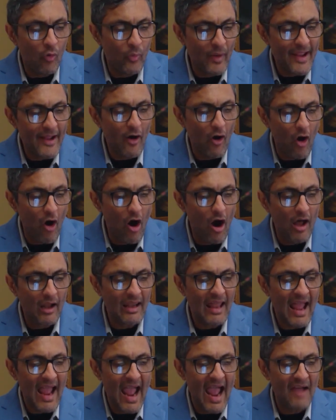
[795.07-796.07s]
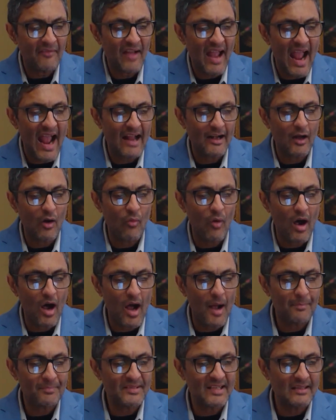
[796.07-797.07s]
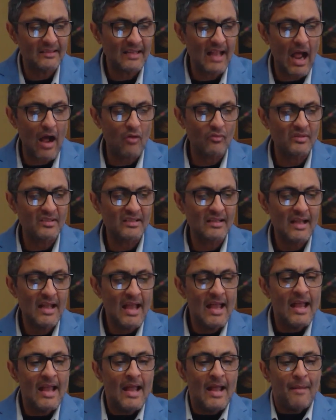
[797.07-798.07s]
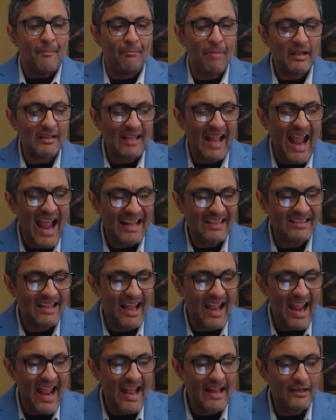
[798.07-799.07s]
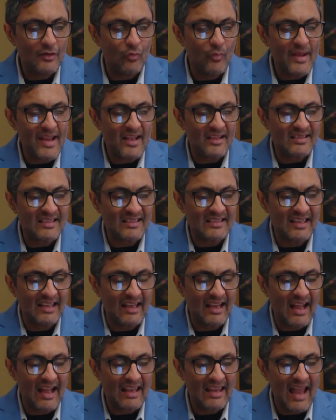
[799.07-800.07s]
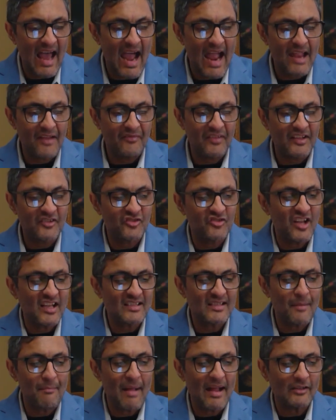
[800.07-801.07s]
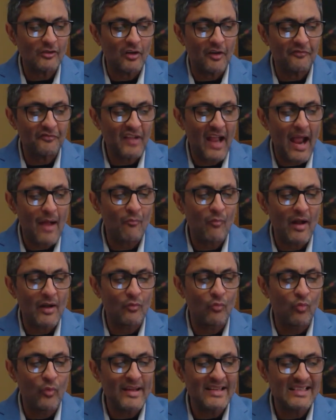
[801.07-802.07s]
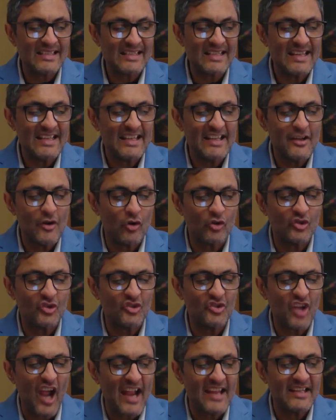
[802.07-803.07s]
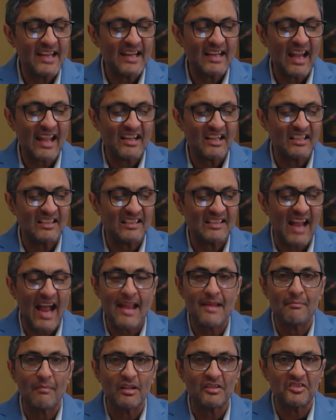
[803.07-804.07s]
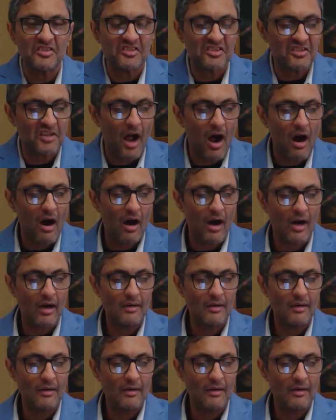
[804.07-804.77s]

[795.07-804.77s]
all have had our ups and downs, but at the end, we are still alive. It's just a matter of time when we see NIO shining like a diamond star.